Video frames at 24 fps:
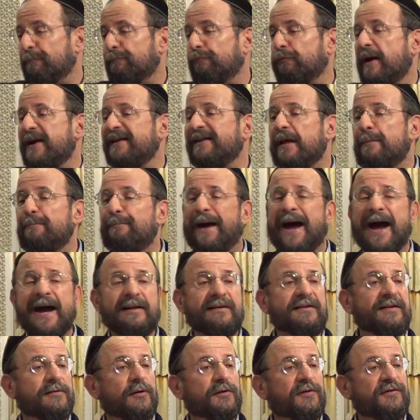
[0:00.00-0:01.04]
bring them
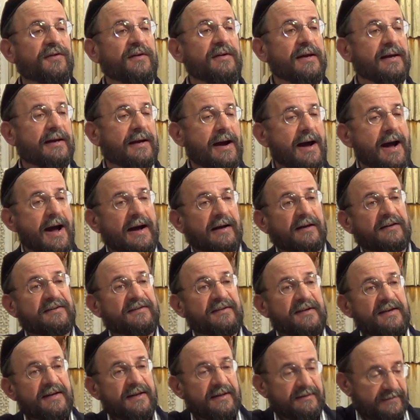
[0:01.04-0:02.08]
back to their
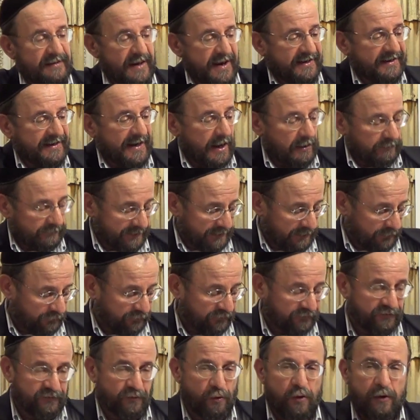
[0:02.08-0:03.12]
synagogues, take out little
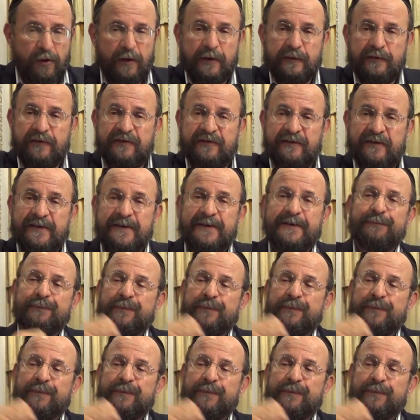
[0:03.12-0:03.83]
swords,